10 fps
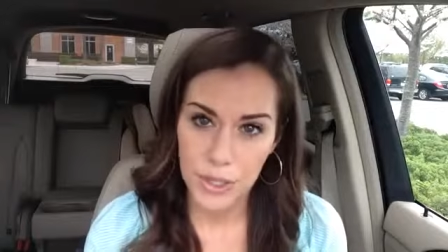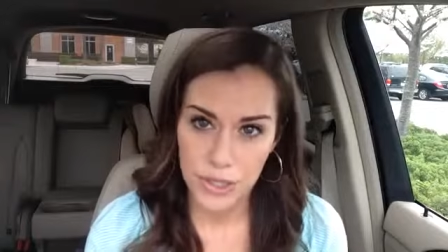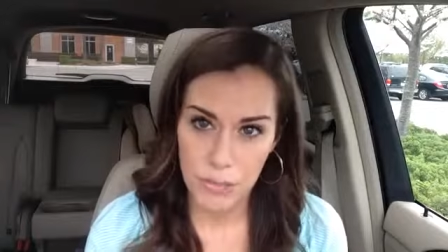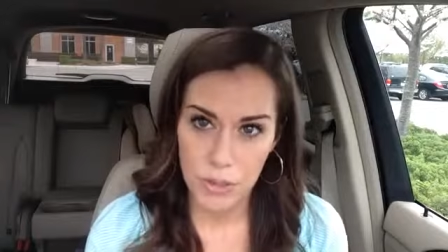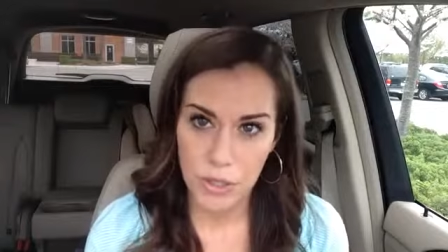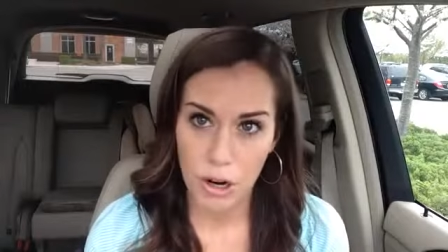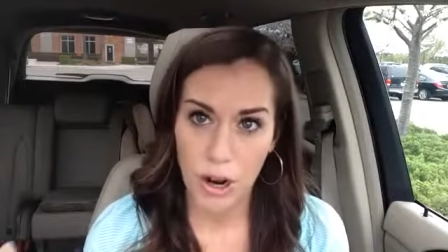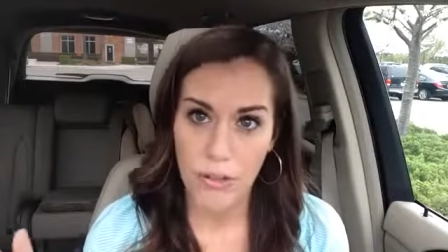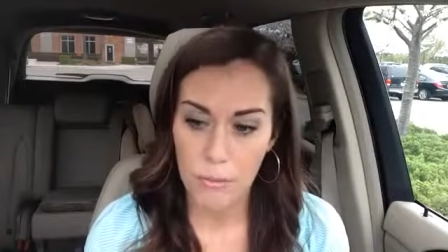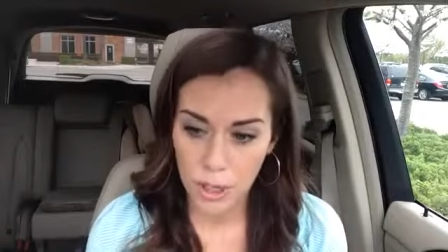your numbers are
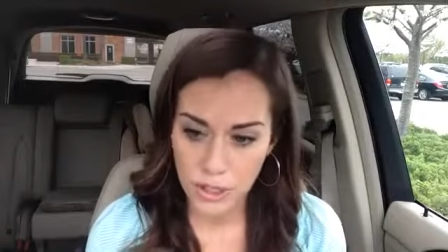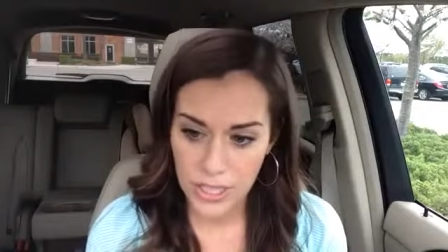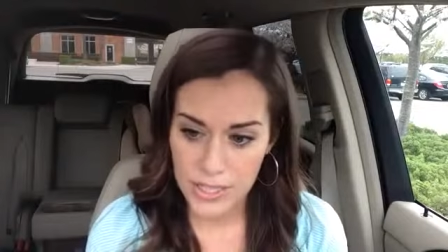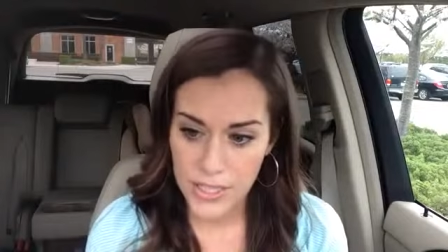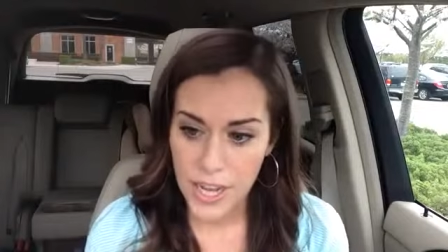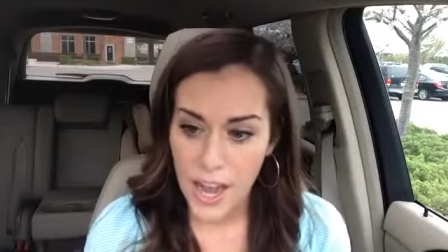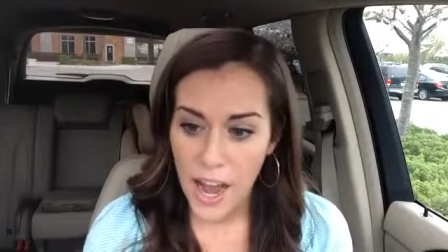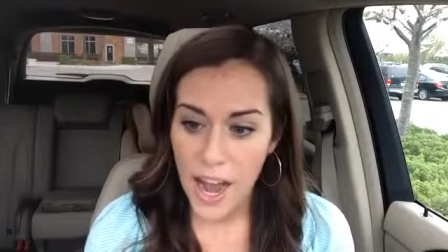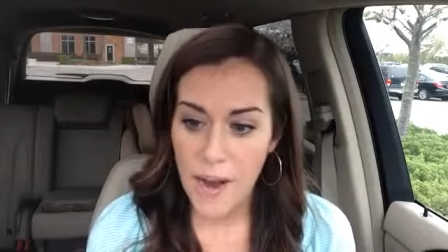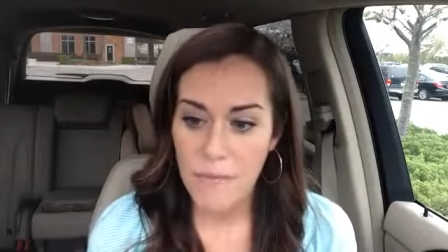on the purchase.
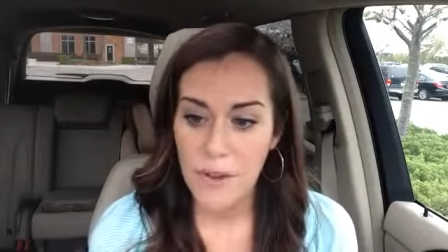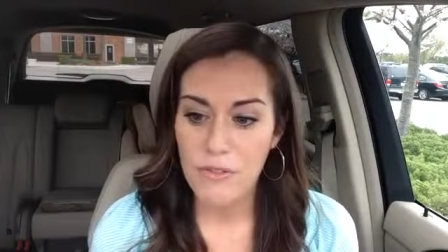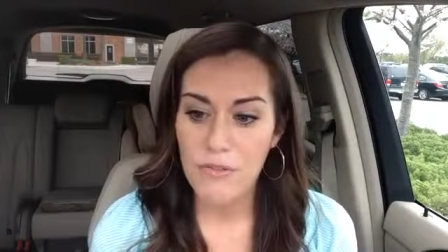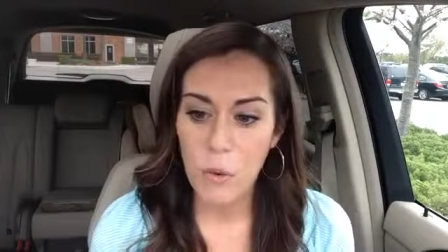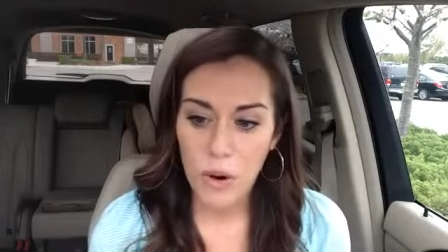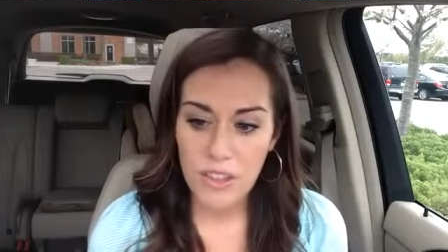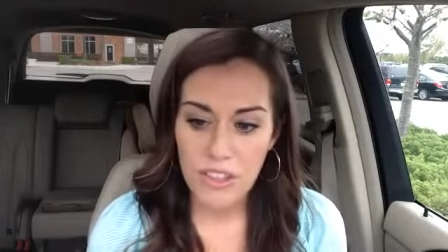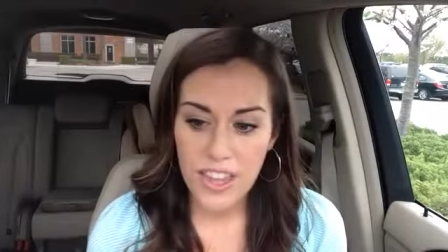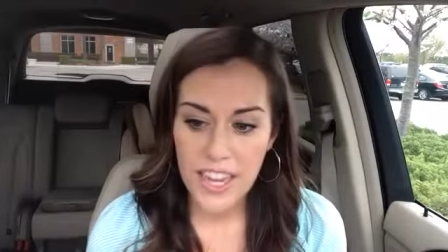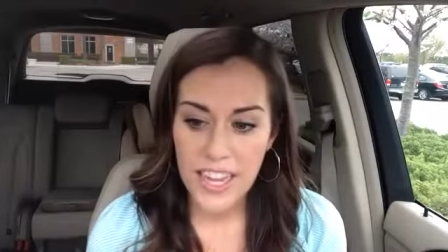The fourth
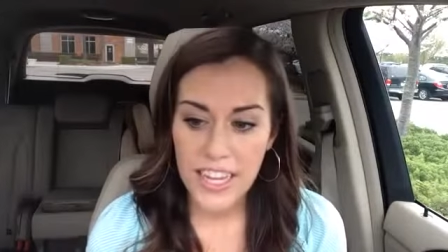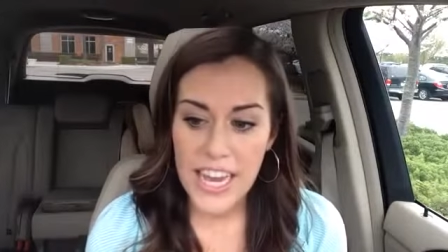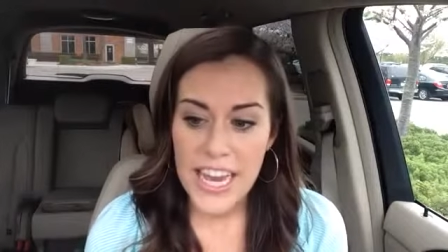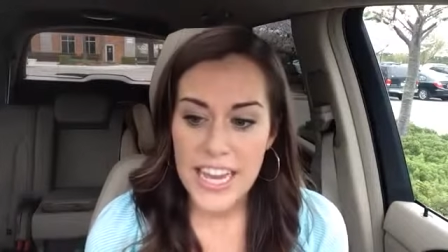thing